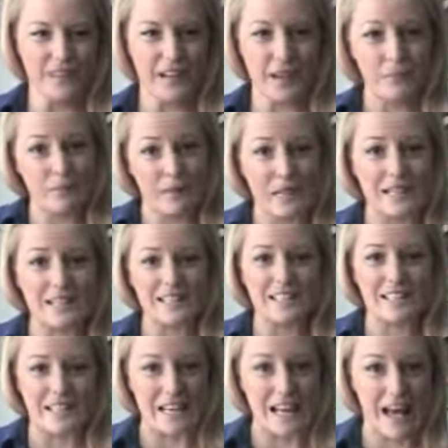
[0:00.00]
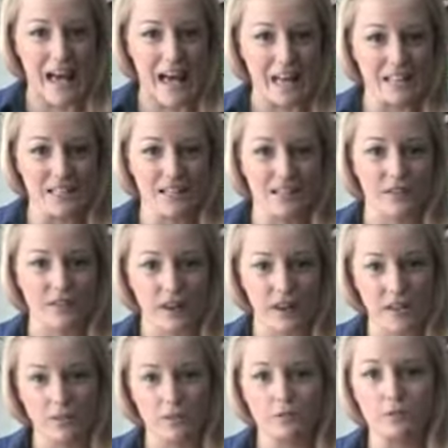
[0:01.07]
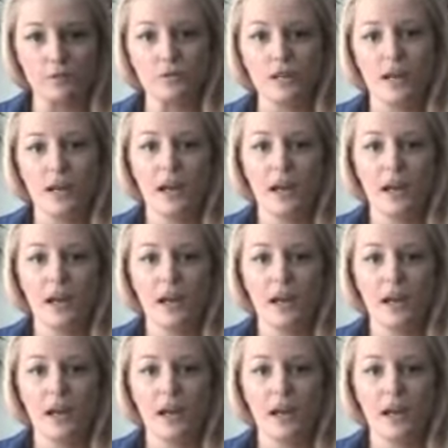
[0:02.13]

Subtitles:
implants that he has available,